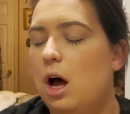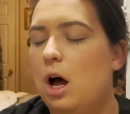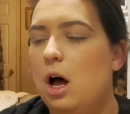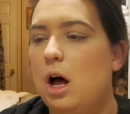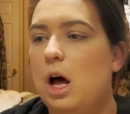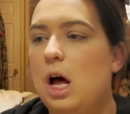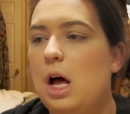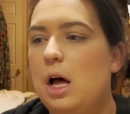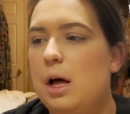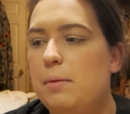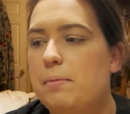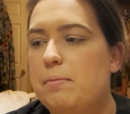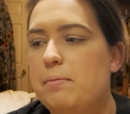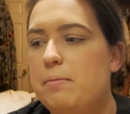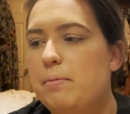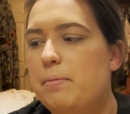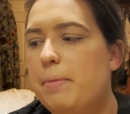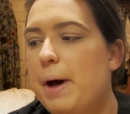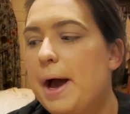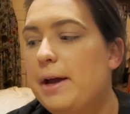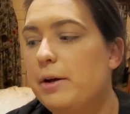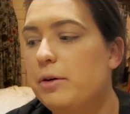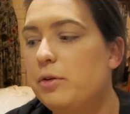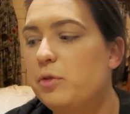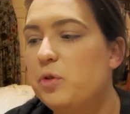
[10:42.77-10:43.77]
um
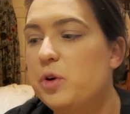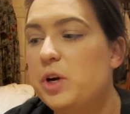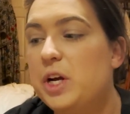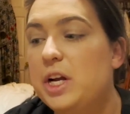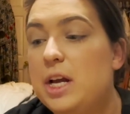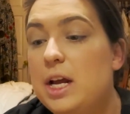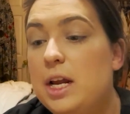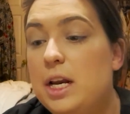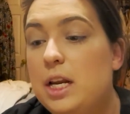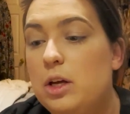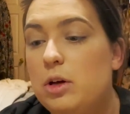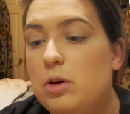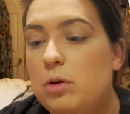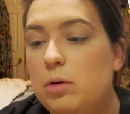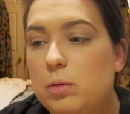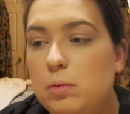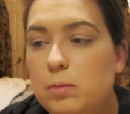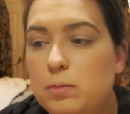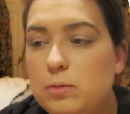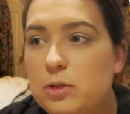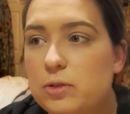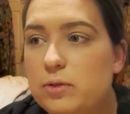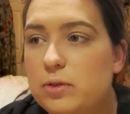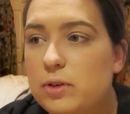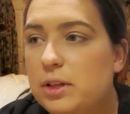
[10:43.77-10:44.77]
by creating
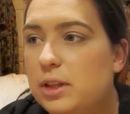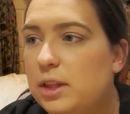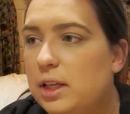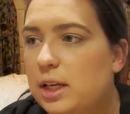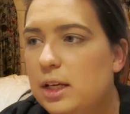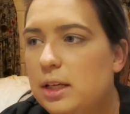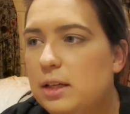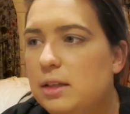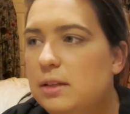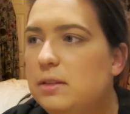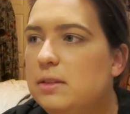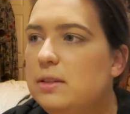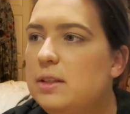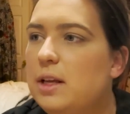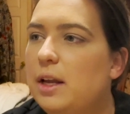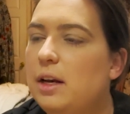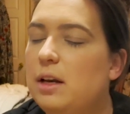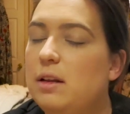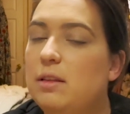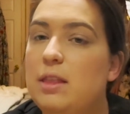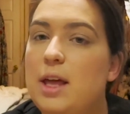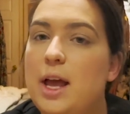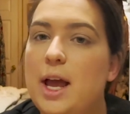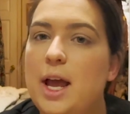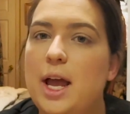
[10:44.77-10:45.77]
homes for things and
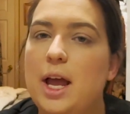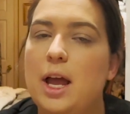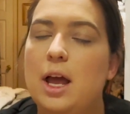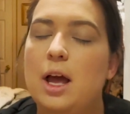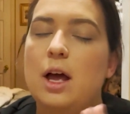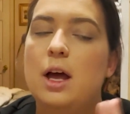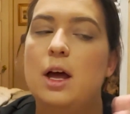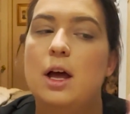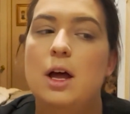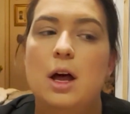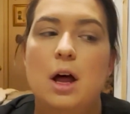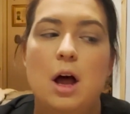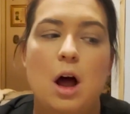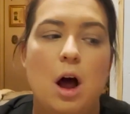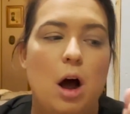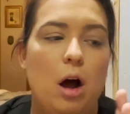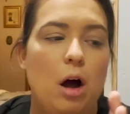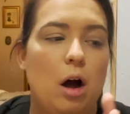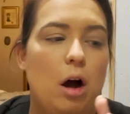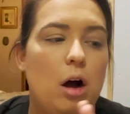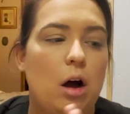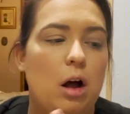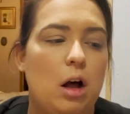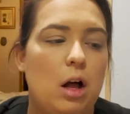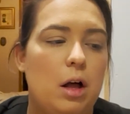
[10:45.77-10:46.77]
they
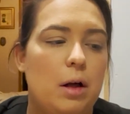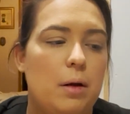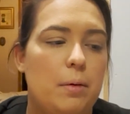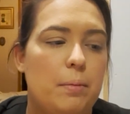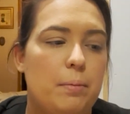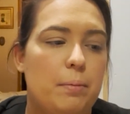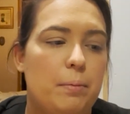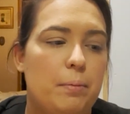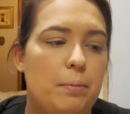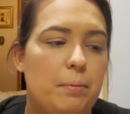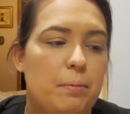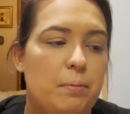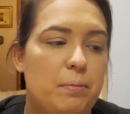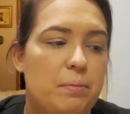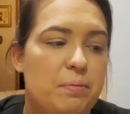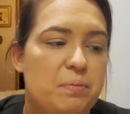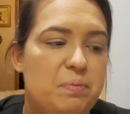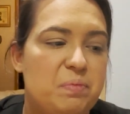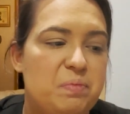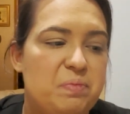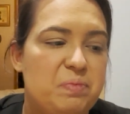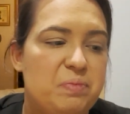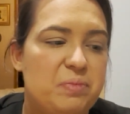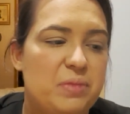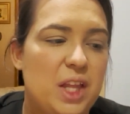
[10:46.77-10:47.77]
um
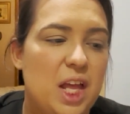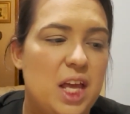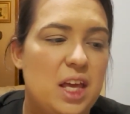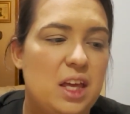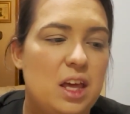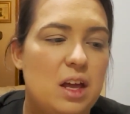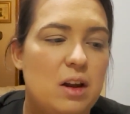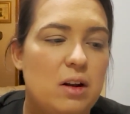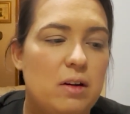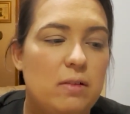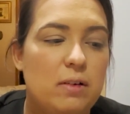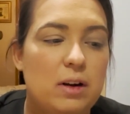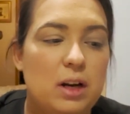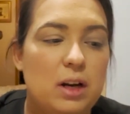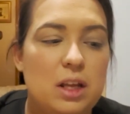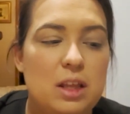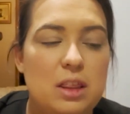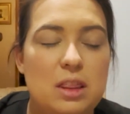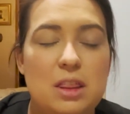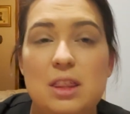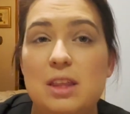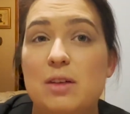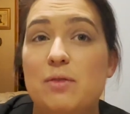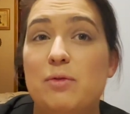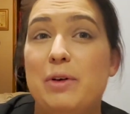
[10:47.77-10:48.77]
and getting
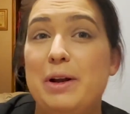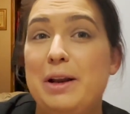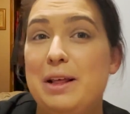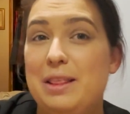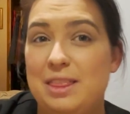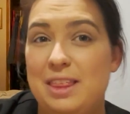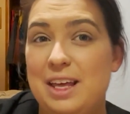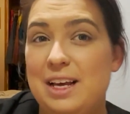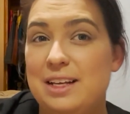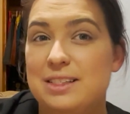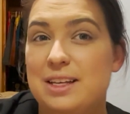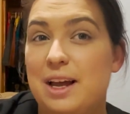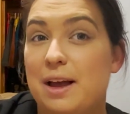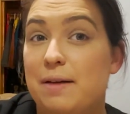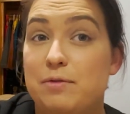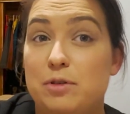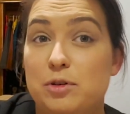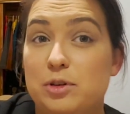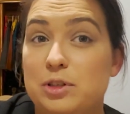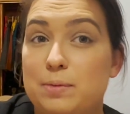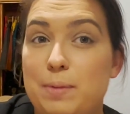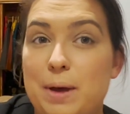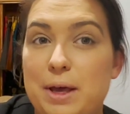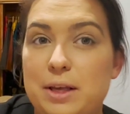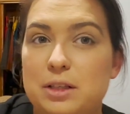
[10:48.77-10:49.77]
rid of, things I have no
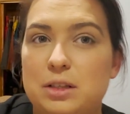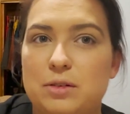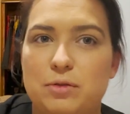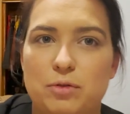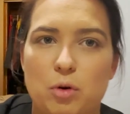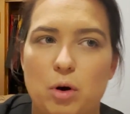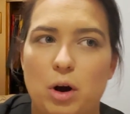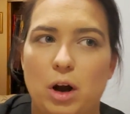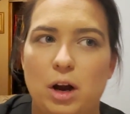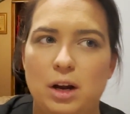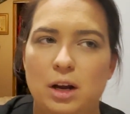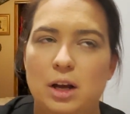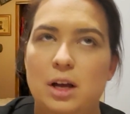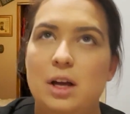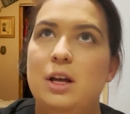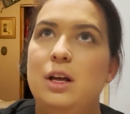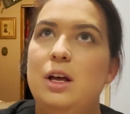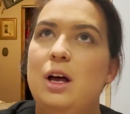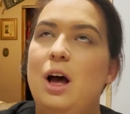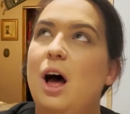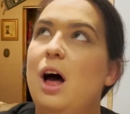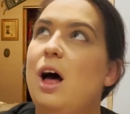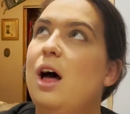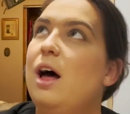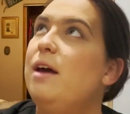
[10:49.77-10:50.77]
space for.
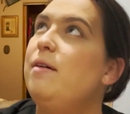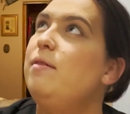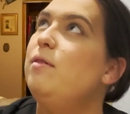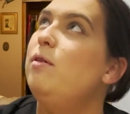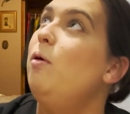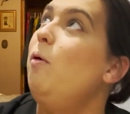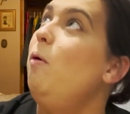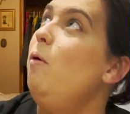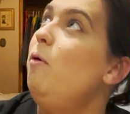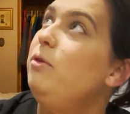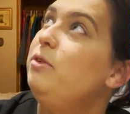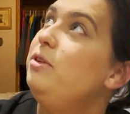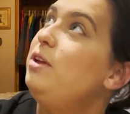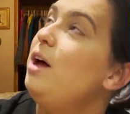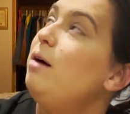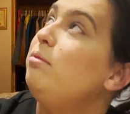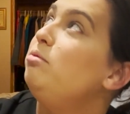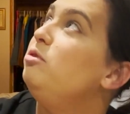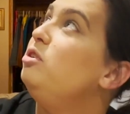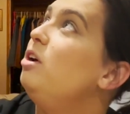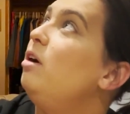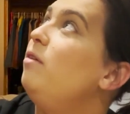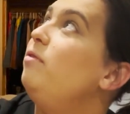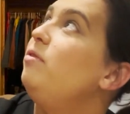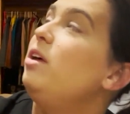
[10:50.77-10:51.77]
I have a whole top
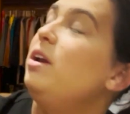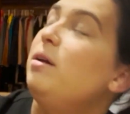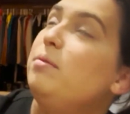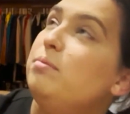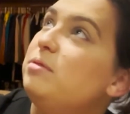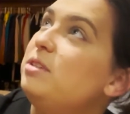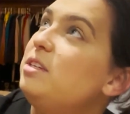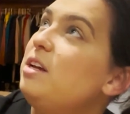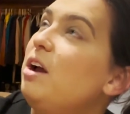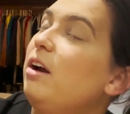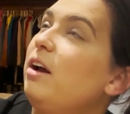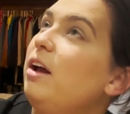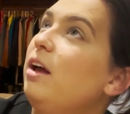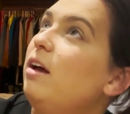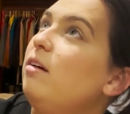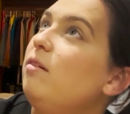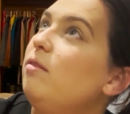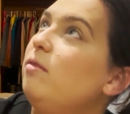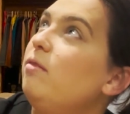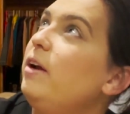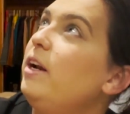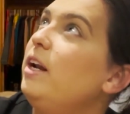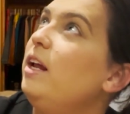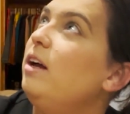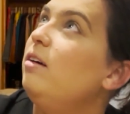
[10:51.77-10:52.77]
shelf that I'm staring at
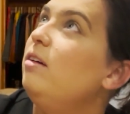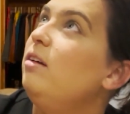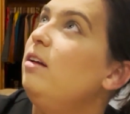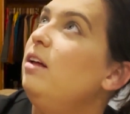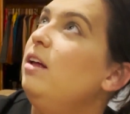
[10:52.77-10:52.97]
right now,